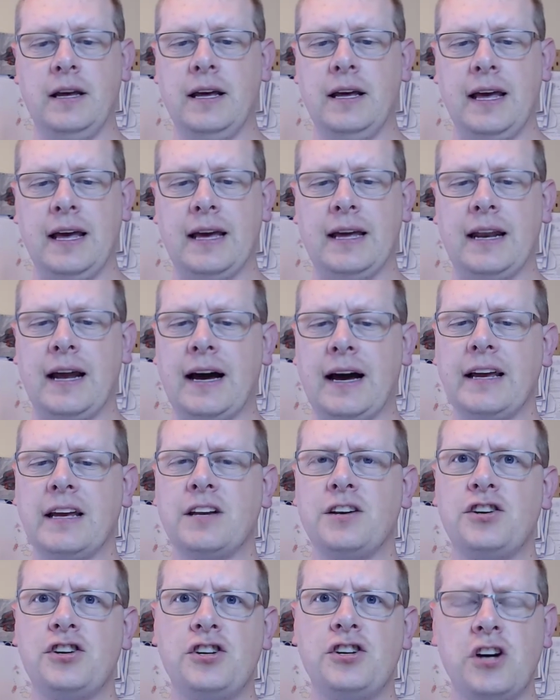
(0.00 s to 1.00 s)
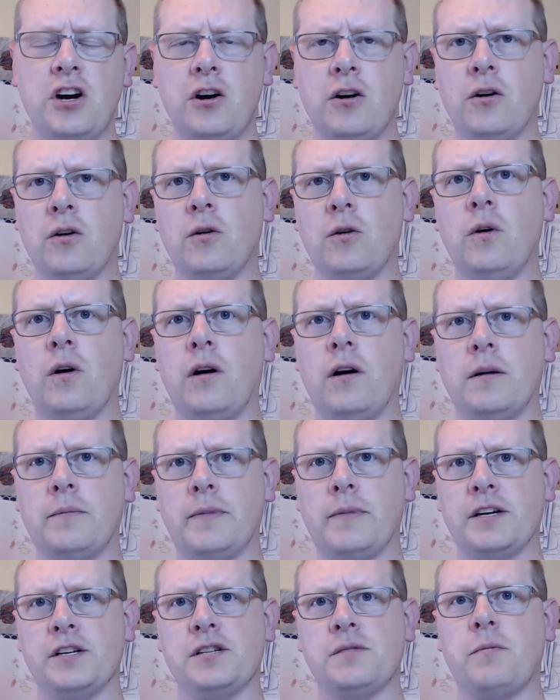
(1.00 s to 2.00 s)
and I can show on
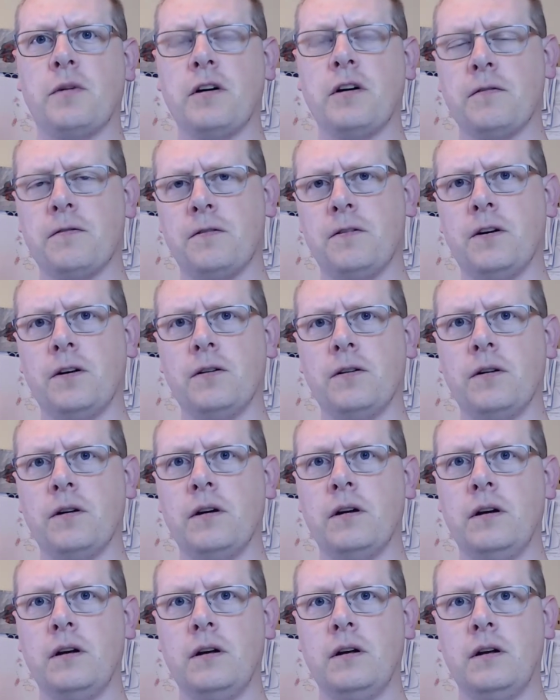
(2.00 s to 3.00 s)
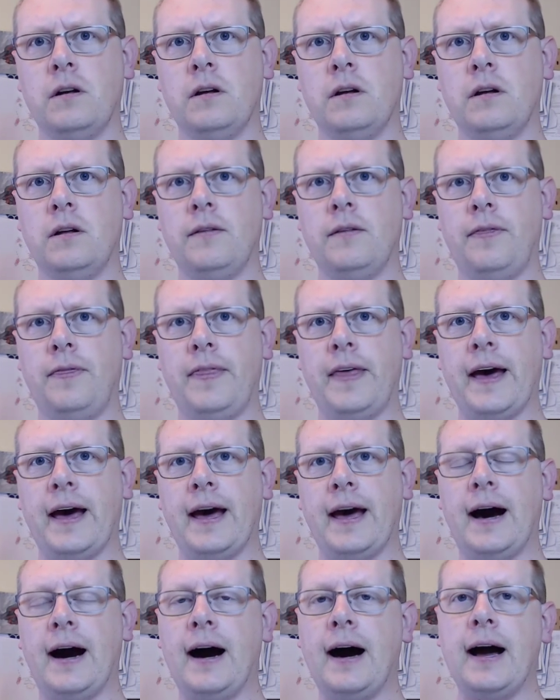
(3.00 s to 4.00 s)
my smartphone
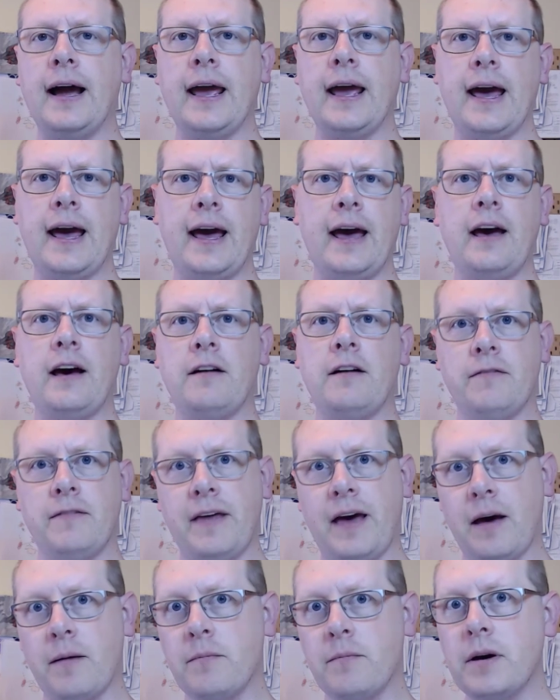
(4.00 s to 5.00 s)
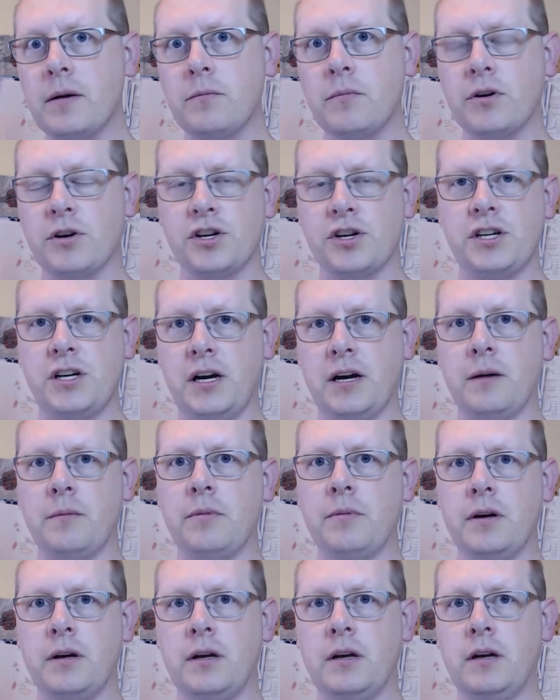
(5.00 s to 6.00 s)
that I have that
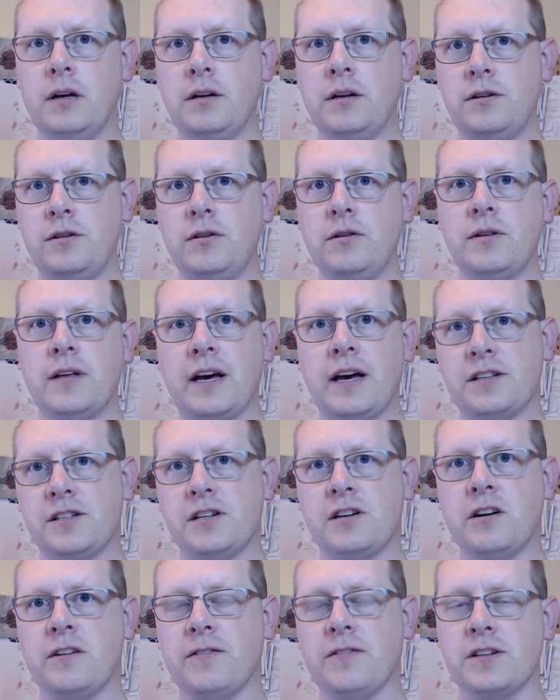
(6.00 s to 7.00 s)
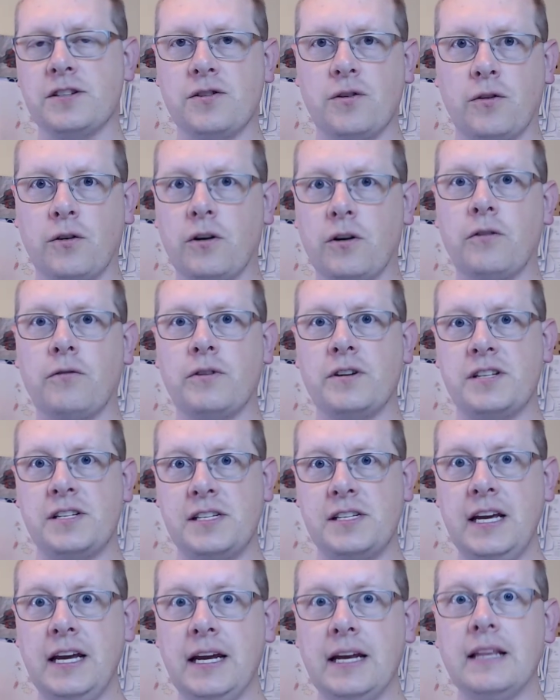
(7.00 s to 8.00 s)
membership to that service or a
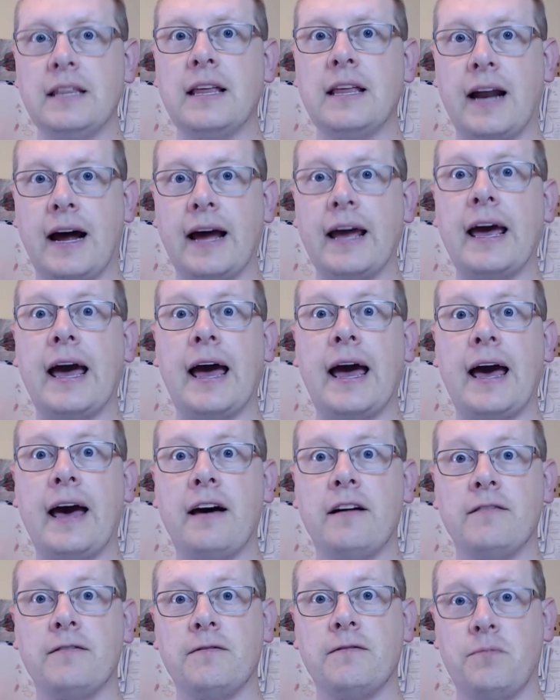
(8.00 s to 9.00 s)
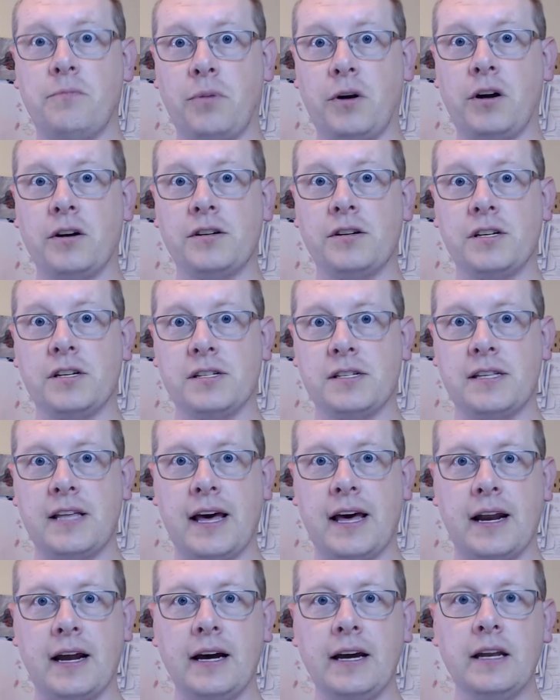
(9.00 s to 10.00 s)
receipt that I have purchased
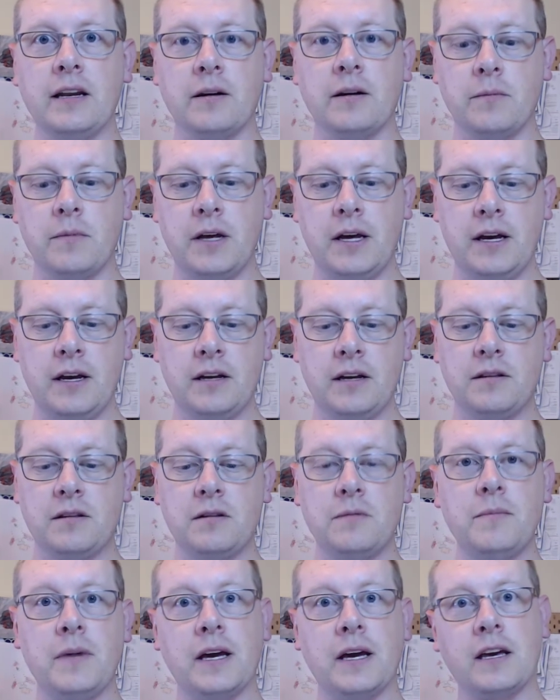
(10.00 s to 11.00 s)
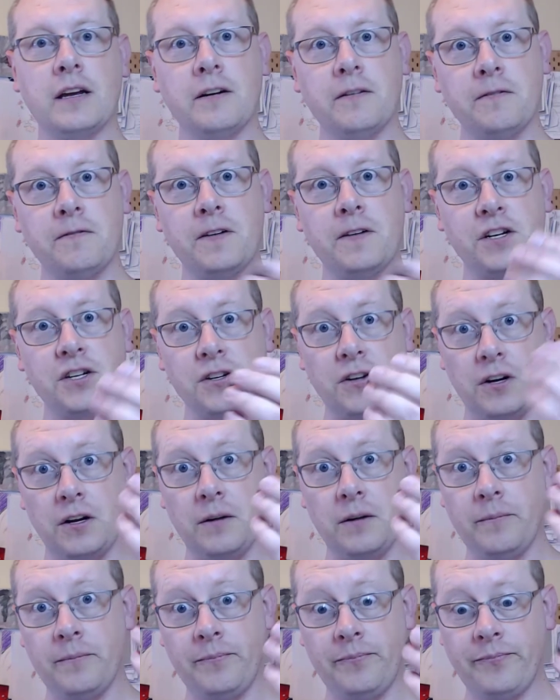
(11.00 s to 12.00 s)
that item to make it
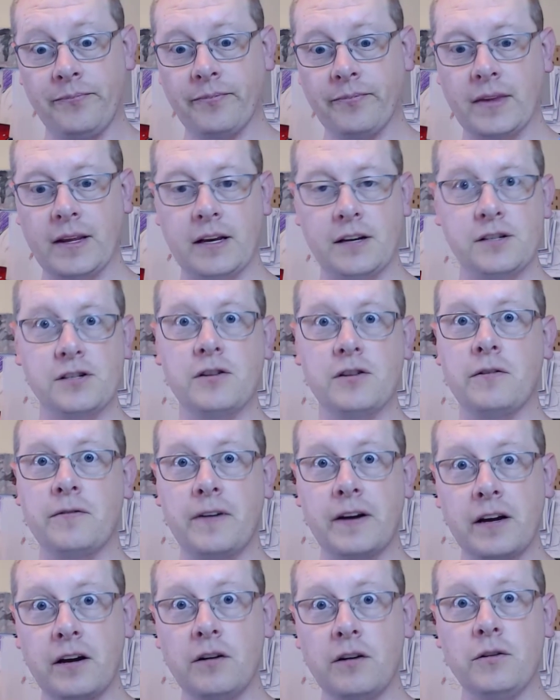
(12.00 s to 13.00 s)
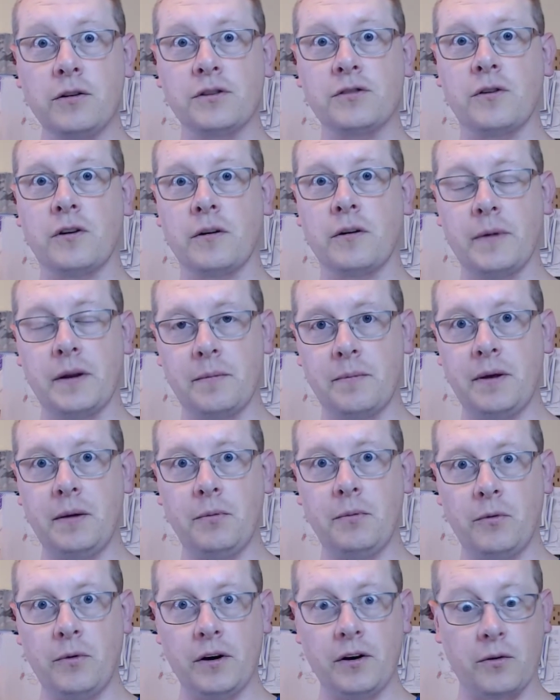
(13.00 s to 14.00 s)
official. So if I go to a tournament and
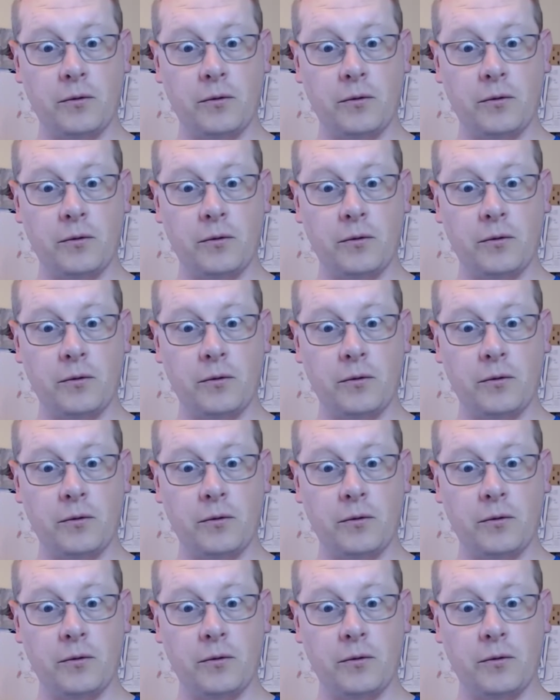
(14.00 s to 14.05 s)
people wonder,